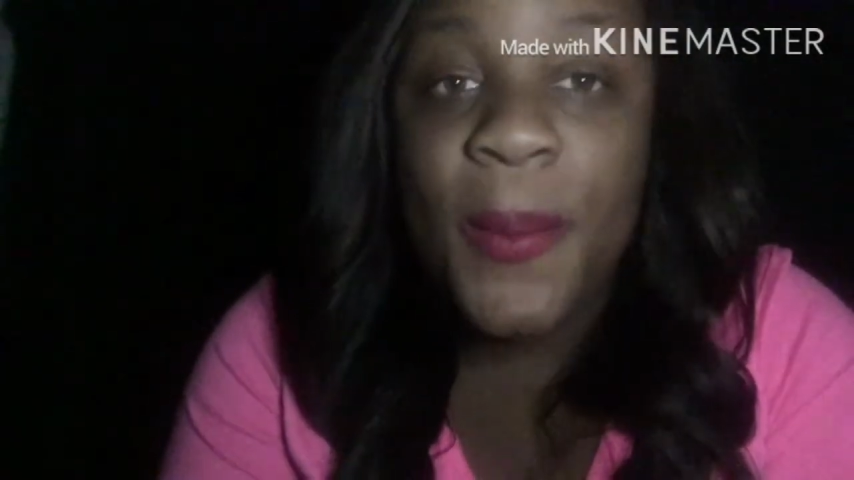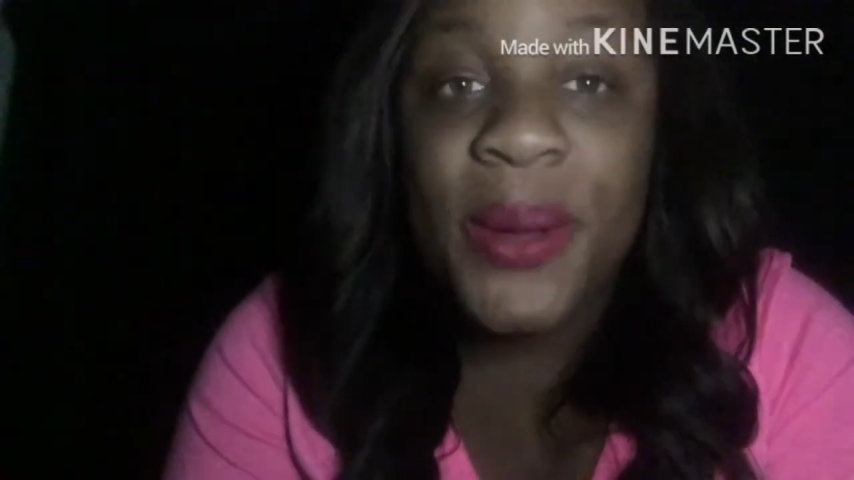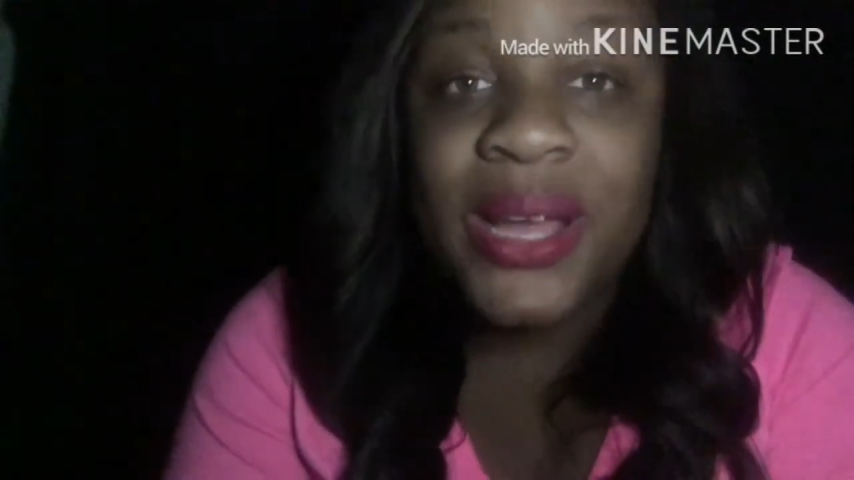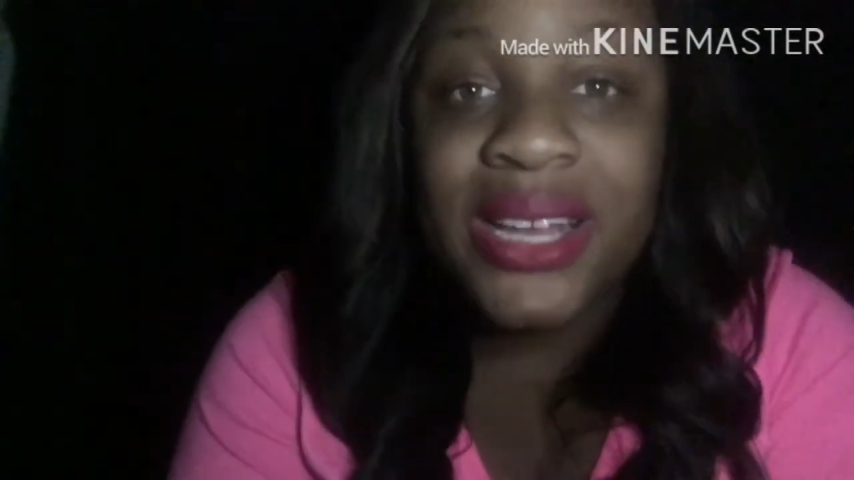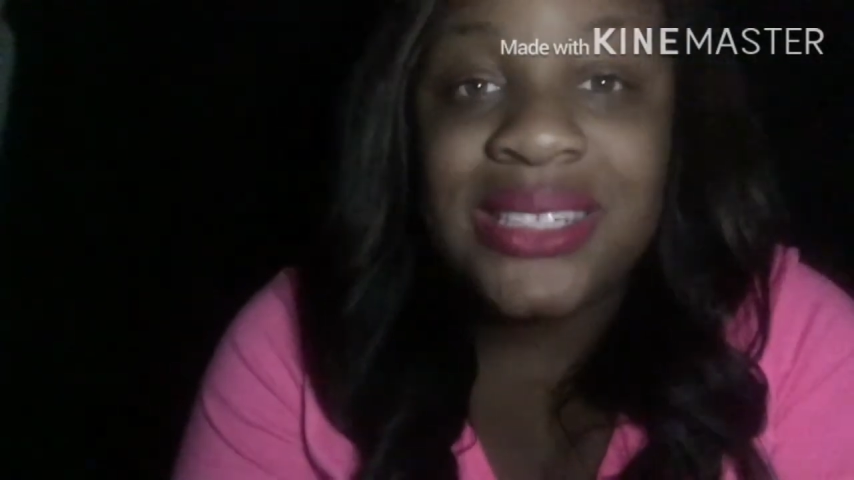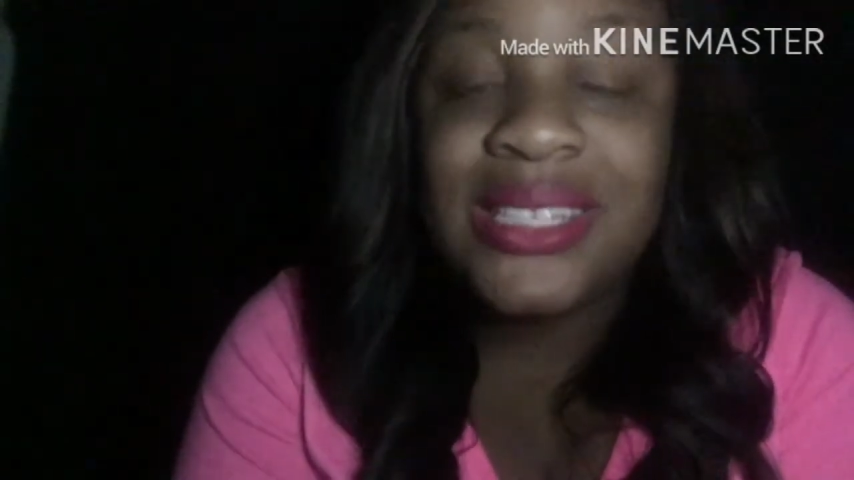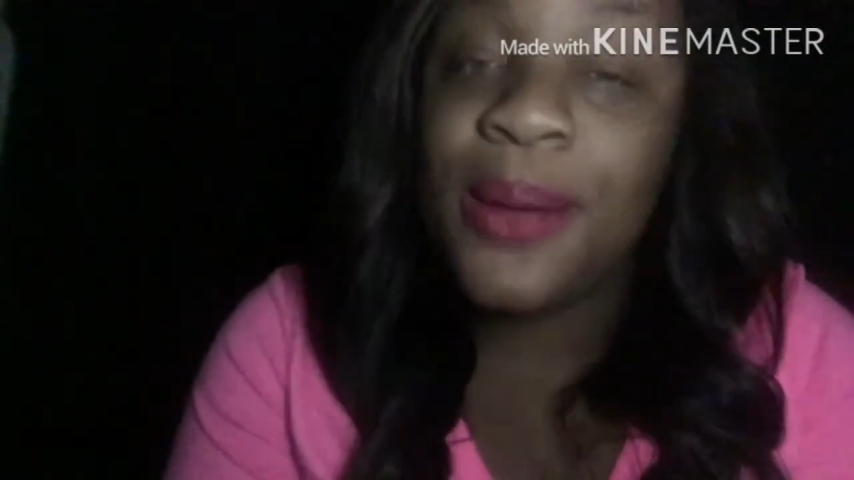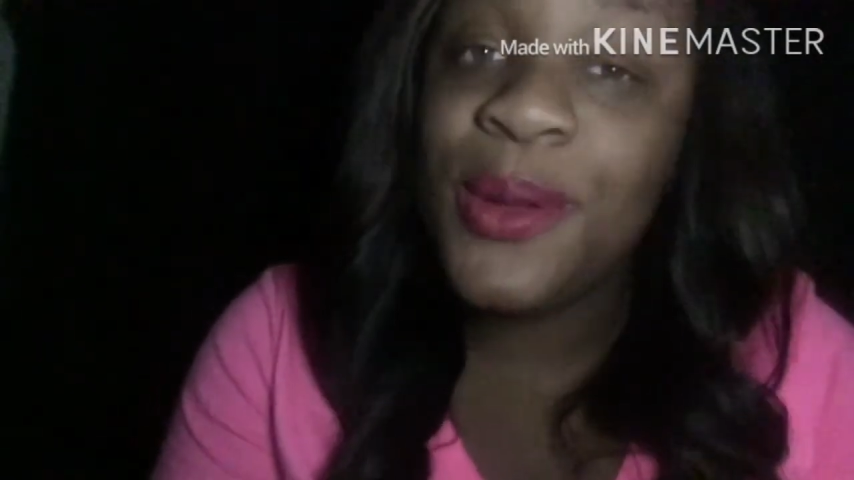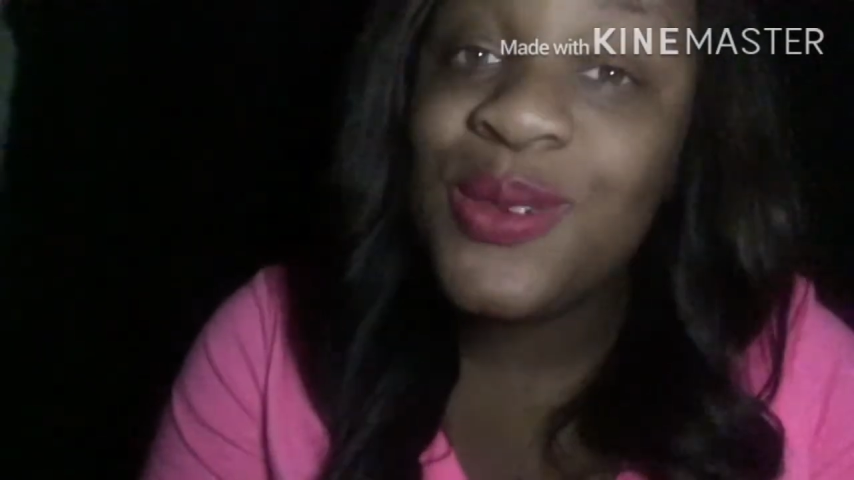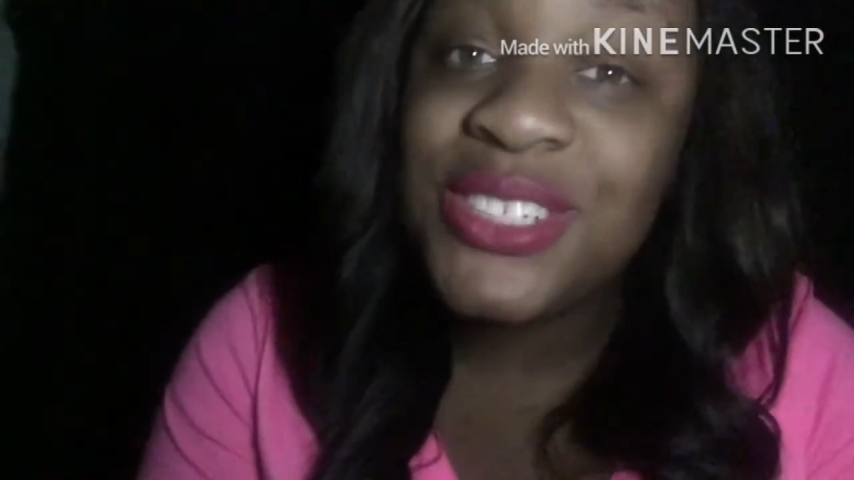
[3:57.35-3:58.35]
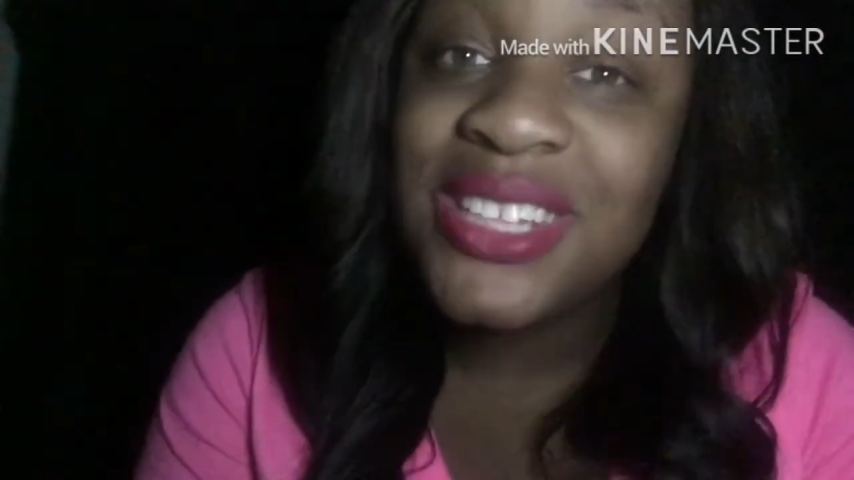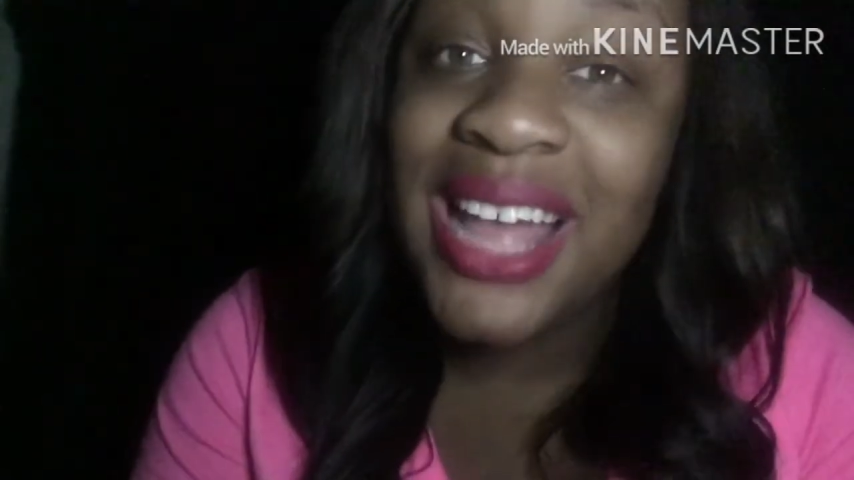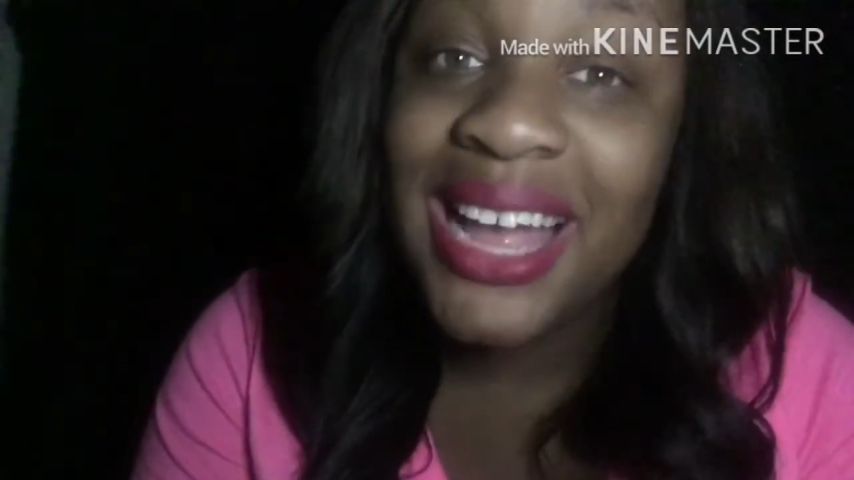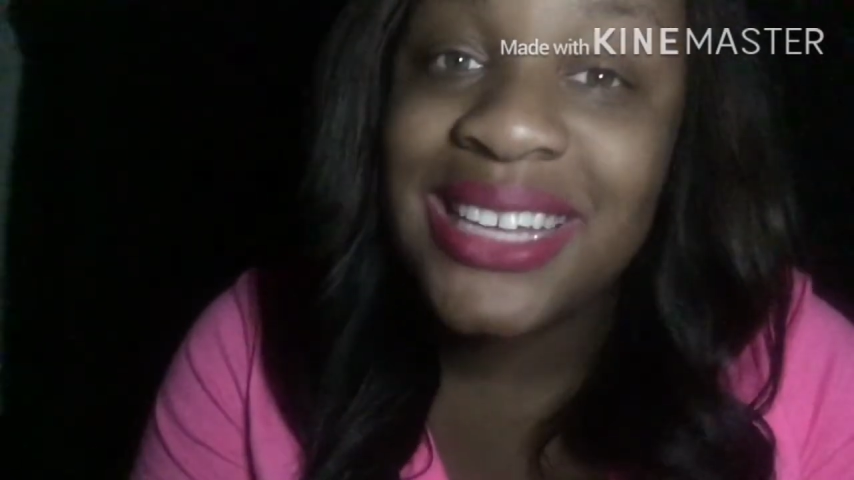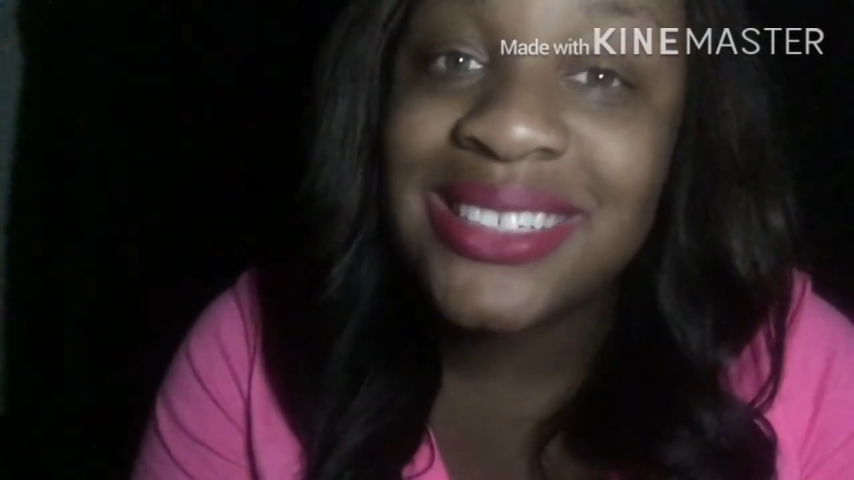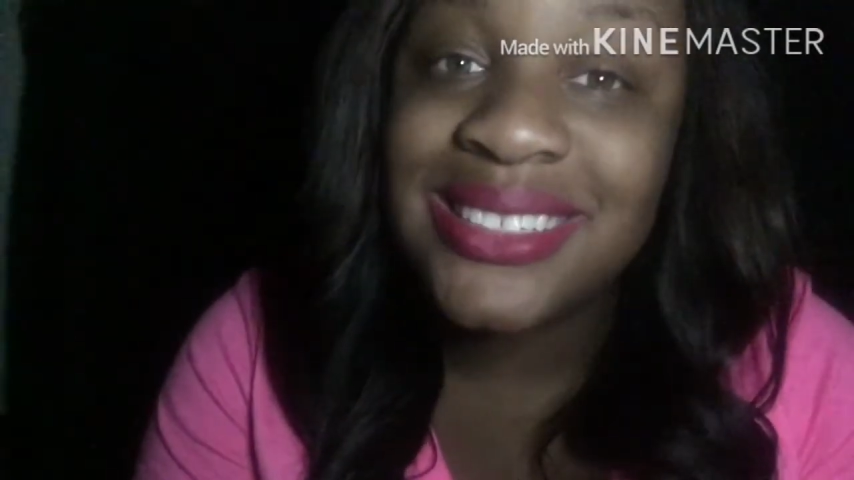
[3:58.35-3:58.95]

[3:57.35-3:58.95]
But tell me what you like.